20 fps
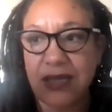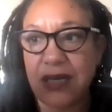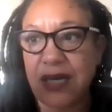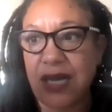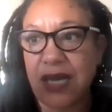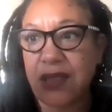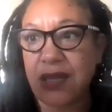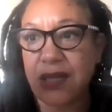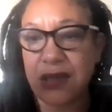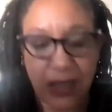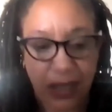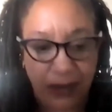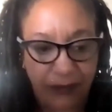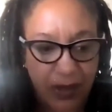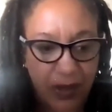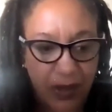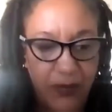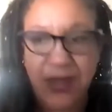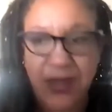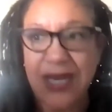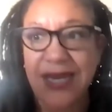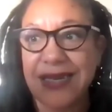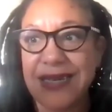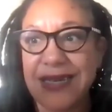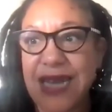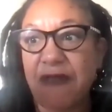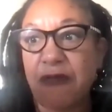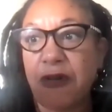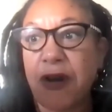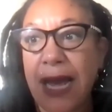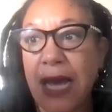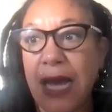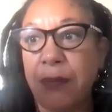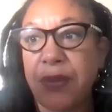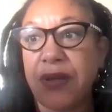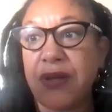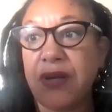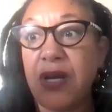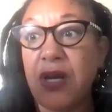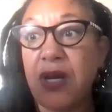acting unethically, even though it
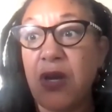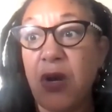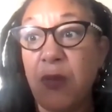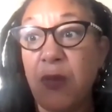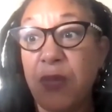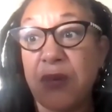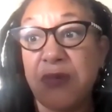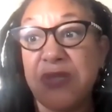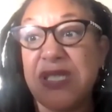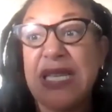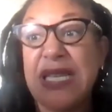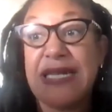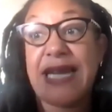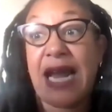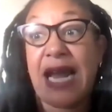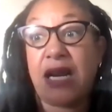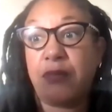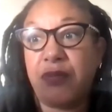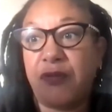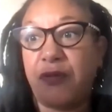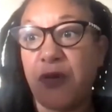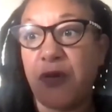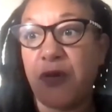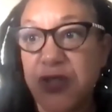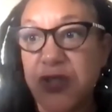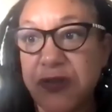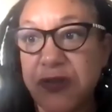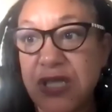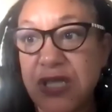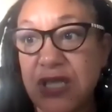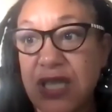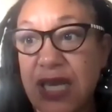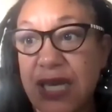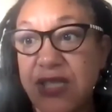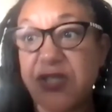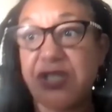never happened, but it was the night before jury